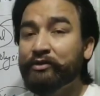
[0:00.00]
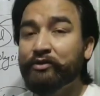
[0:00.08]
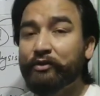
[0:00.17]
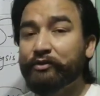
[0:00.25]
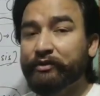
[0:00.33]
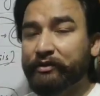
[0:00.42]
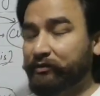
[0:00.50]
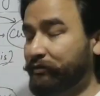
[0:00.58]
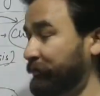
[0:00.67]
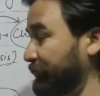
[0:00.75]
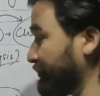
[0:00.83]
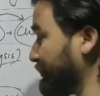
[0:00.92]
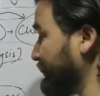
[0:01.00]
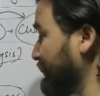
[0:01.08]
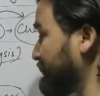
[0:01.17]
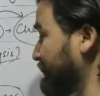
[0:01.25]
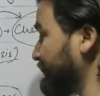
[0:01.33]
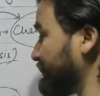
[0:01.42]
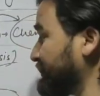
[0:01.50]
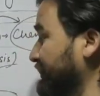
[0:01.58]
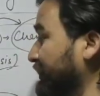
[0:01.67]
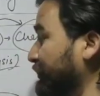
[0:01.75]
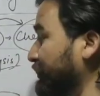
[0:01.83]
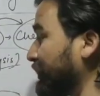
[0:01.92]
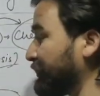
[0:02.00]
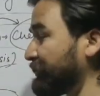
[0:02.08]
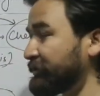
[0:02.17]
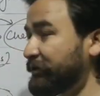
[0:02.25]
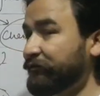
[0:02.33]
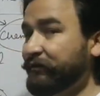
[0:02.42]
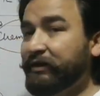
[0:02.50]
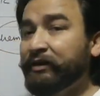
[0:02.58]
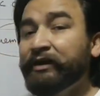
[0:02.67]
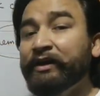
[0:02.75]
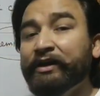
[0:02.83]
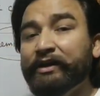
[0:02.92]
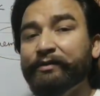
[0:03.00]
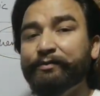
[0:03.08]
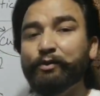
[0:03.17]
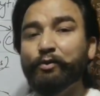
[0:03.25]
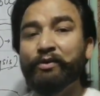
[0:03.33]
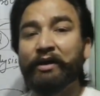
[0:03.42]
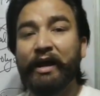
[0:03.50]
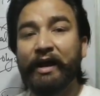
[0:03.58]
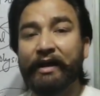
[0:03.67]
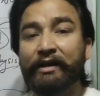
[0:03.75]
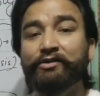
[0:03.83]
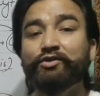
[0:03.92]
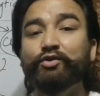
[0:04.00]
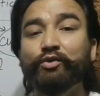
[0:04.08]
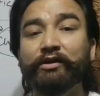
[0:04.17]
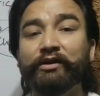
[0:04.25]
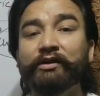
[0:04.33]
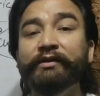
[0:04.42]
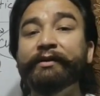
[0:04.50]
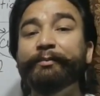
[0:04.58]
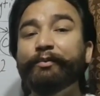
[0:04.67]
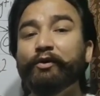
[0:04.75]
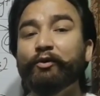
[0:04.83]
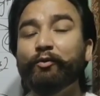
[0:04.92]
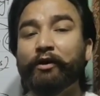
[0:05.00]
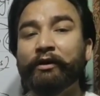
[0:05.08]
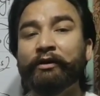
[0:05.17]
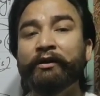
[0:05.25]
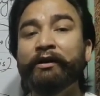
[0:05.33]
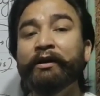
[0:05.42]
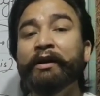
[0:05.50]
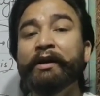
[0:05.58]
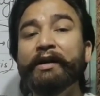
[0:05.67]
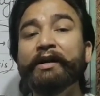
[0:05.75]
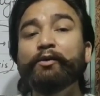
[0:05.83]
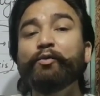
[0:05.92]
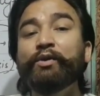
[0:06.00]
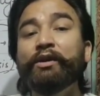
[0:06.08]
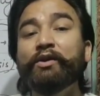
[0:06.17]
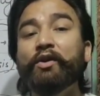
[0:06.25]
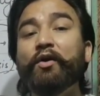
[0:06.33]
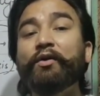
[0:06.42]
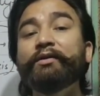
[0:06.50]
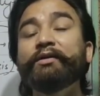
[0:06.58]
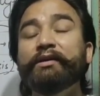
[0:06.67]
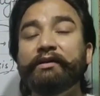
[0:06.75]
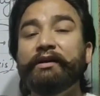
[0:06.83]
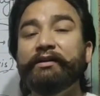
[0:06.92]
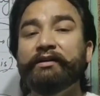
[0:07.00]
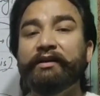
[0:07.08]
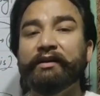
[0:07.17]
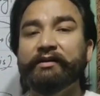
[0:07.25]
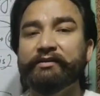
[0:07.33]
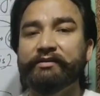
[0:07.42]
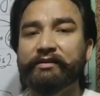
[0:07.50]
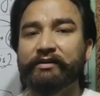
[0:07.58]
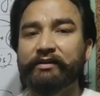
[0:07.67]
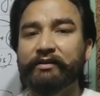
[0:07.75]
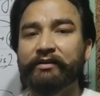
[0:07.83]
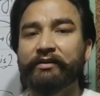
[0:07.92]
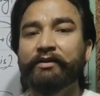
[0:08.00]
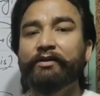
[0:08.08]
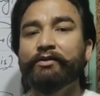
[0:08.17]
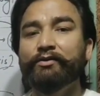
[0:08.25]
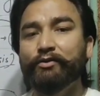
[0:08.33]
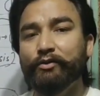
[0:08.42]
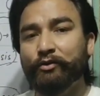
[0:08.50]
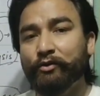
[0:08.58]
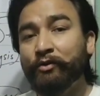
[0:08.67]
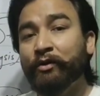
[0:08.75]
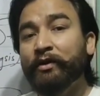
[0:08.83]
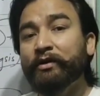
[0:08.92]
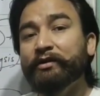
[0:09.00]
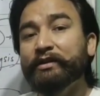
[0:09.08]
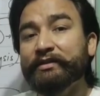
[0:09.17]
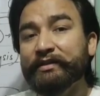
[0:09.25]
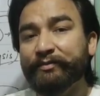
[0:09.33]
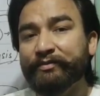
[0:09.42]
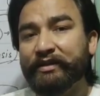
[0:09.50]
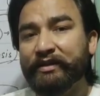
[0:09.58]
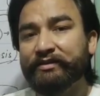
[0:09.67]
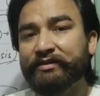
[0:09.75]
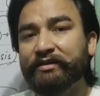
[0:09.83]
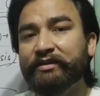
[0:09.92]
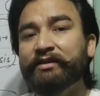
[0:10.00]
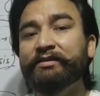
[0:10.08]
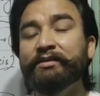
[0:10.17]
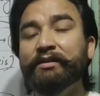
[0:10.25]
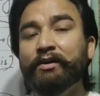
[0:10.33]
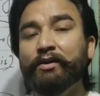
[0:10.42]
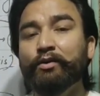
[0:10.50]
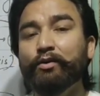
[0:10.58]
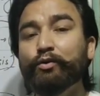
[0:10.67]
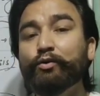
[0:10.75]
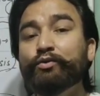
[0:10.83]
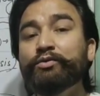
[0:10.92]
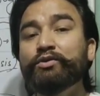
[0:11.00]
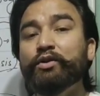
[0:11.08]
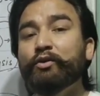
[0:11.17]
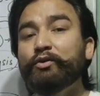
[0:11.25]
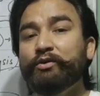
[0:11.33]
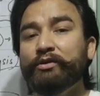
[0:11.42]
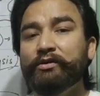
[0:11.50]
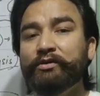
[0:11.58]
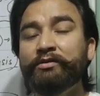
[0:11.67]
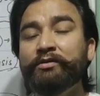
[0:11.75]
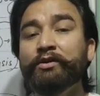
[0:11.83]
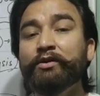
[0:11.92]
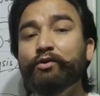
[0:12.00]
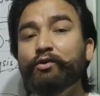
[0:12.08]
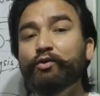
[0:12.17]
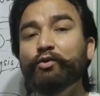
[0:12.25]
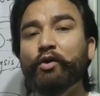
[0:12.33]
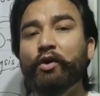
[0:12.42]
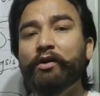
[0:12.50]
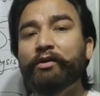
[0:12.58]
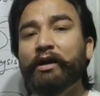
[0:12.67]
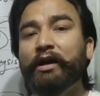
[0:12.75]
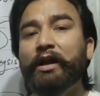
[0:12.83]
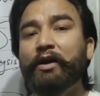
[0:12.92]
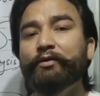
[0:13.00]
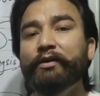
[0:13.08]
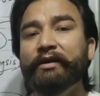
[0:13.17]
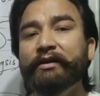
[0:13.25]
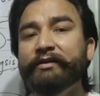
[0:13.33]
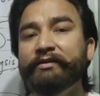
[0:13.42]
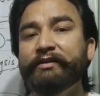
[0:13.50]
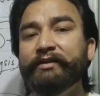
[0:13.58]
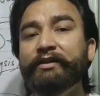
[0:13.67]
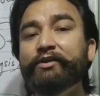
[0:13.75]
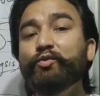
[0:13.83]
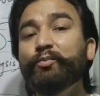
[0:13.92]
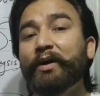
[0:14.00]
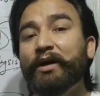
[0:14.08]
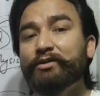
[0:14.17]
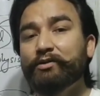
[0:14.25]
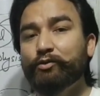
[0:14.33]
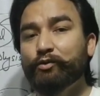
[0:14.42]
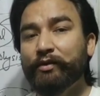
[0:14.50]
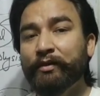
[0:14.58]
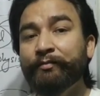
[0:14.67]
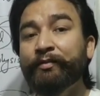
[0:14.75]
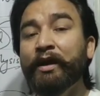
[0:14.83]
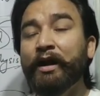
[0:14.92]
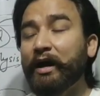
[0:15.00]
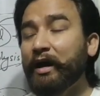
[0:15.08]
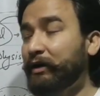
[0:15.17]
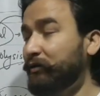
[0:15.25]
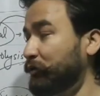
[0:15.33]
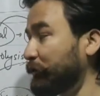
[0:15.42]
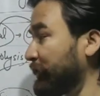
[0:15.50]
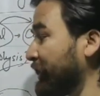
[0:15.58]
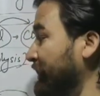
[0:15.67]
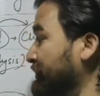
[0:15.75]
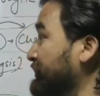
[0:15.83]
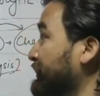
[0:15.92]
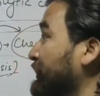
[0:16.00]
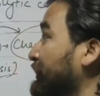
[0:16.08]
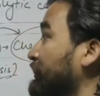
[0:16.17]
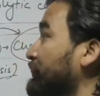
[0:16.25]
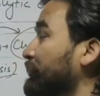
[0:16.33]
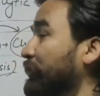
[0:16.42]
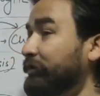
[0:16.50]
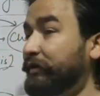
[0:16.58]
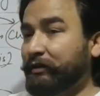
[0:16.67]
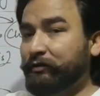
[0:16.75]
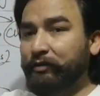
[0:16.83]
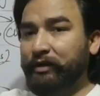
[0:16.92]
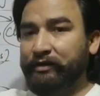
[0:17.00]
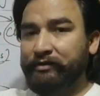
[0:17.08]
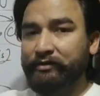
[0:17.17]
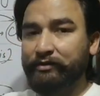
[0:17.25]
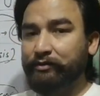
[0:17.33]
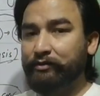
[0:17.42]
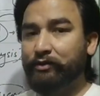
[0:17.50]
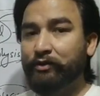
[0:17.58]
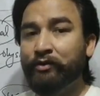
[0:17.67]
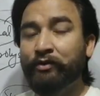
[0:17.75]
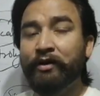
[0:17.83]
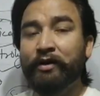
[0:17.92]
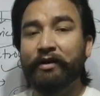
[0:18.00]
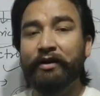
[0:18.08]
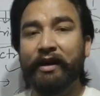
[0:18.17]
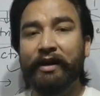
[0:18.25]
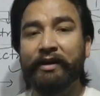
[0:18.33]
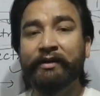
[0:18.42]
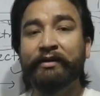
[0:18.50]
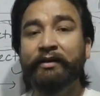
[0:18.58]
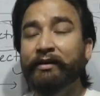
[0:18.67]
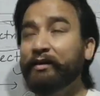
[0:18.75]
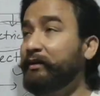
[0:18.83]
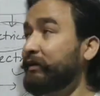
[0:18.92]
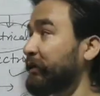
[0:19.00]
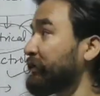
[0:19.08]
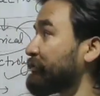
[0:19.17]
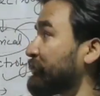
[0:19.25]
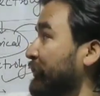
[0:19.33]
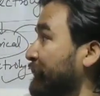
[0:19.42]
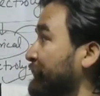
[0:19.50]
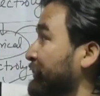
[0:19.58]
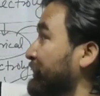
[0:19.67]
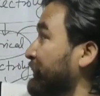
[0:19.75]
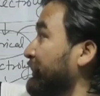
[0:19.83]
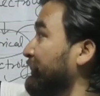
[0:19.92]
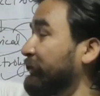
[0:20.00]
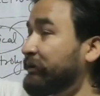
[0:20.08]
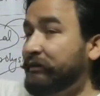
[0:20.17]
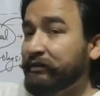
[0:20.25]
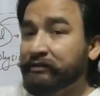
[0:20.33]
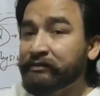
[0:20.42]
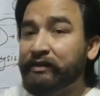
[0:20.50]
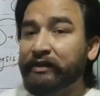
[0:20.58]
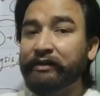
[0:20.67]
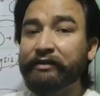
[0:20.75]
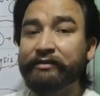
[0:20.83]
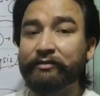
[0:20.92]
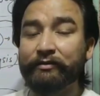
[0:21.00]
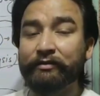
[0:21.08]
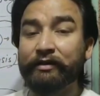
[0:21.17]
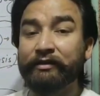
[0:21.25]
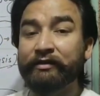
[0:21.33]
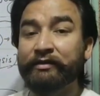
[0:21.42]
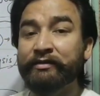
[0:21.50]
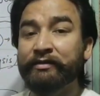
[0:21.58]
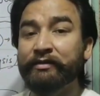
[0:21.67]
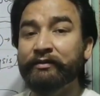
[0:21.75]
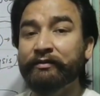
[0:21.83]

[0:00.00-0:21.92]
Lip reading: solution, means instead of copper sulfate, if you will add sugar in pure water, it will not conduct electricity. So the substances whose solutions do not allow the electricity to pass through them are known as non-electrolytes. So like in case of conductors and insulators,